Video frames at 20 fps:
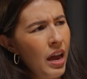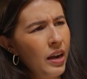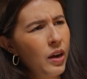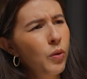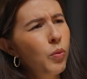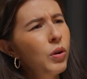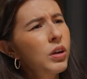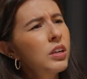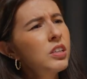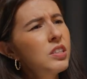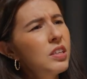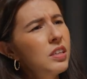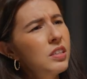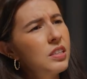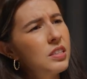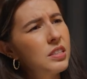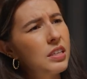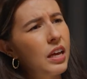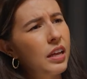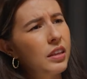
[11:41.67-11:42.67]
And I wanted to
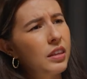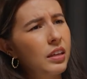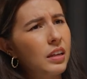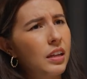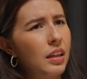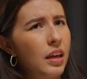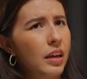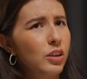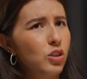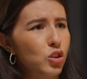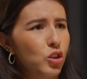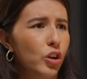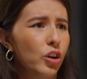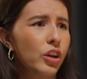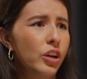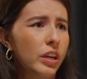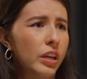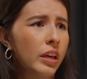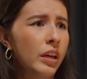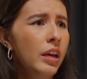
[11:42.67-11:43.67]
understand the client
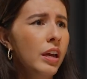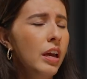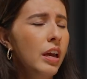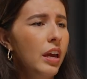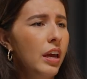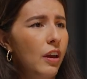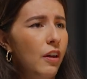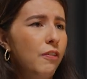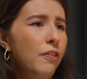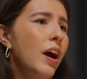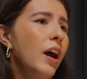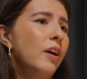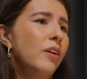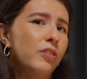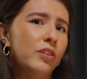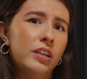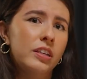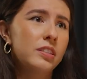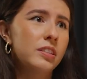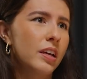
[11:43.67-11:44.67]
journey. If I,
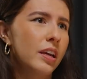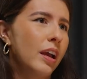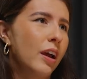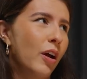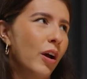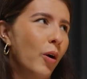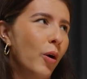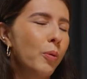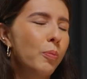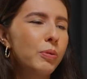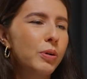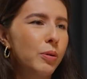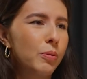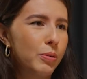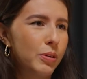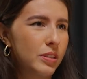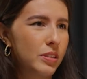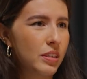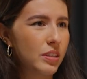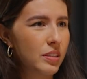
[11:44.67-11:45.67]
let's say, opened a
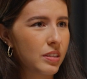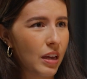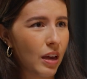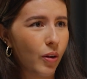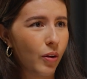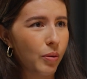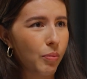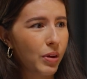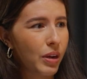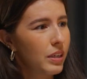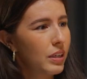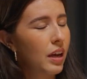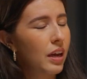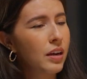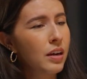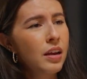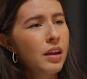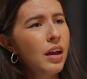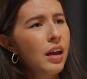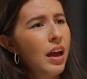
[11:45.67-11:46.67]
business now in
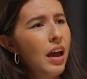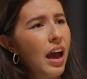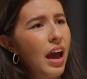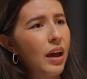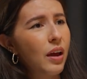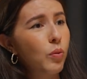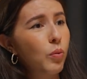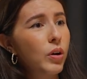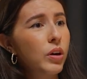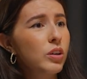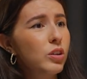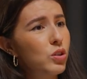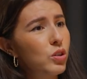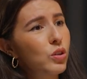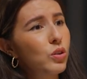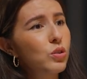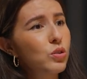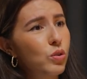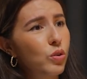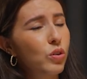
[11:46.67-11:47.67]
Meydan and wanted to
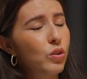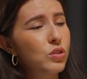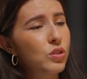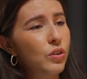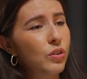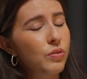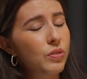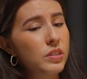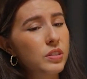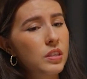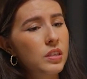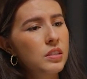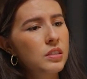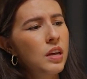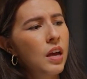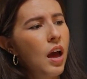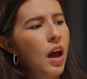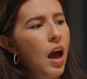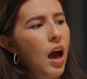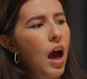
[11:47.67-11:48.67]
use your services,
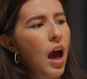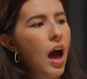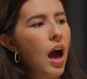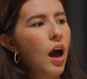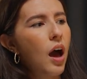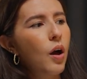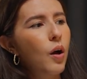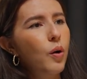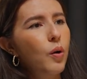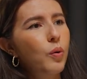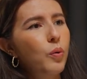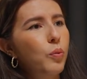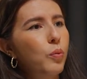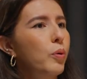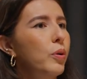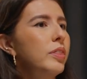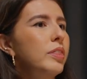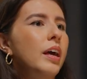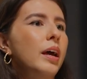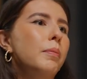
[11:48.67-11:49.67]
how
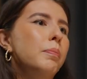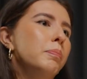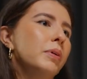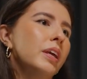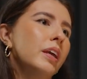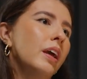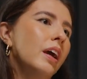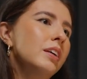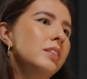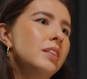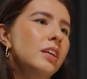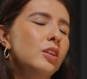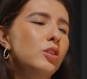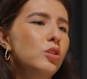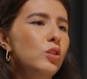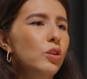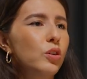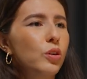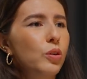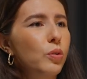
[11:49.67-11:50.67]
would that be? I say
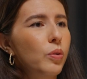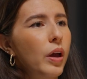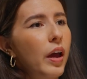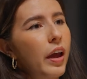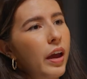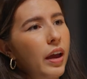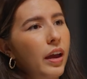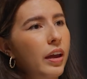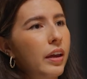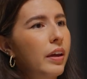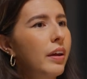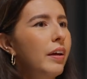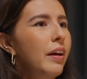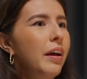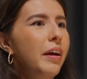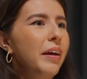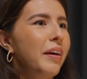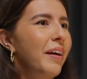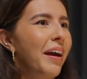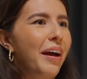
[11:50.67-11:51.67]
to you, hey,
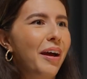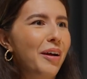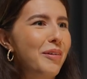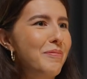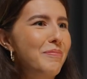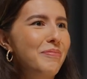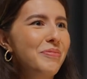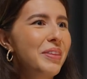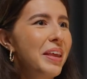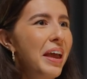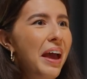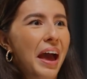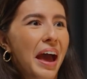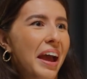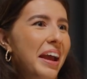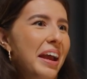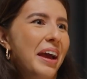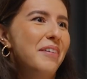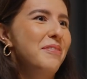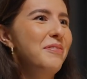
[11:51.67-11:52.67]
I
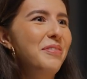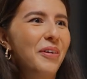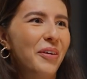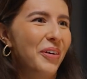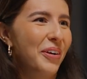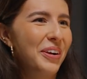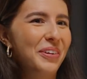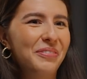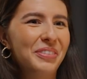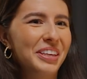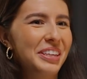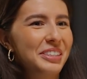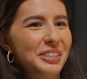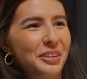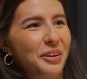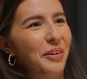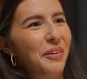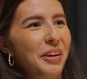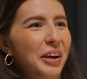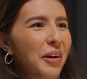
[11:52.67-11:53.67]
have all of this
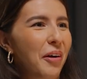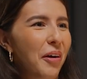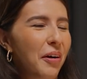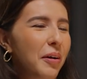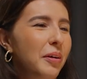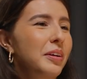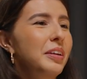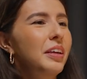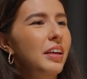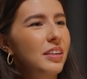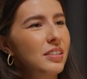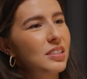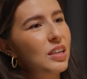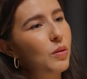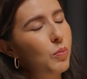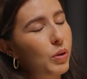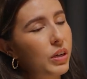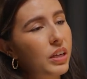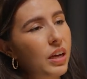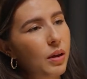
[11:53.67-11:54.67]
going on. Can
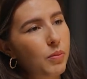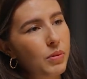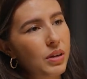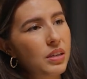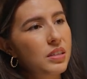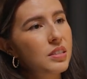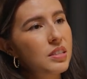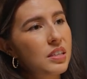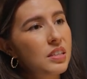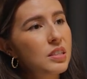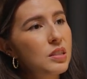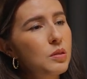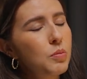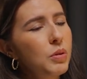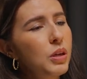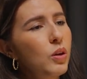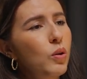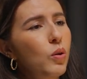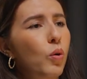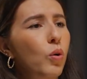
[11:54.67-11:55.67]
someone come and assist
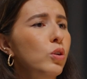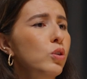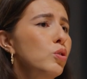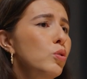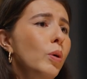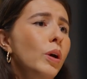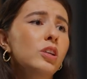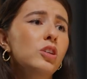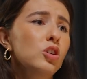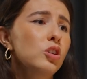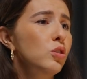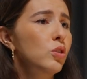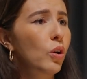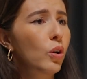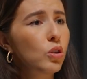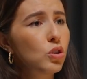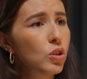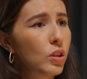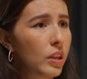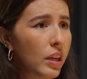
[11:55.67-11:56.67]
me? Or do I just go
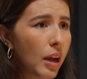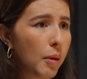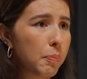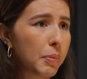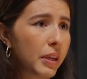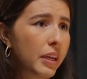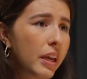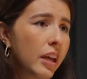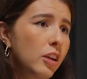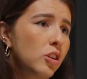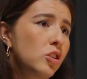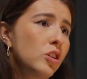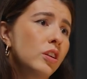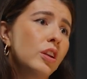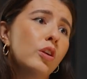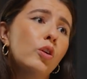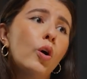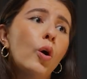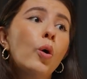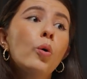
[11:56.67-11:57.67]
into the application
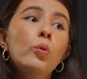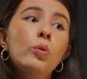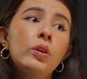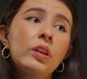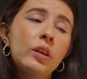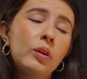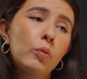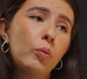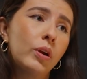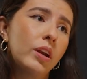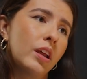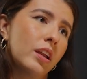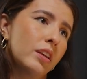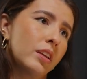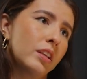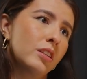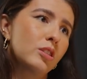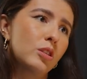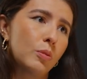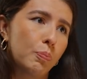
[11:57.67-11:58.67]
and only when I
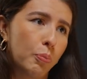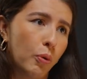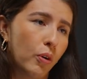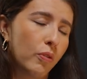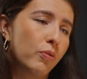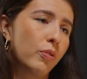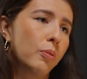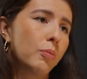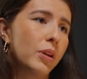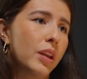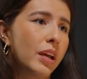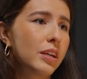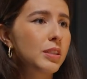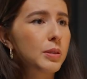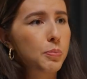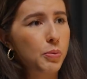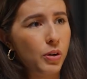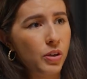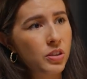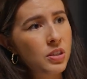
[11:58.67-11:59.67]
need support from an
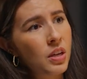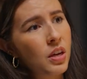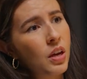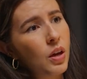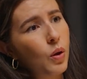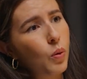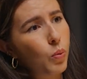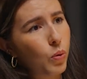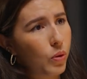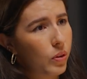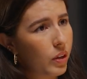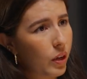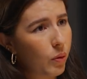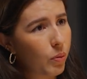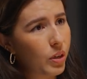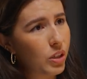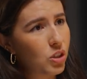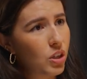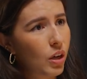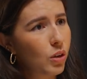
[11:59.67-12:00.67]
expert, will they reach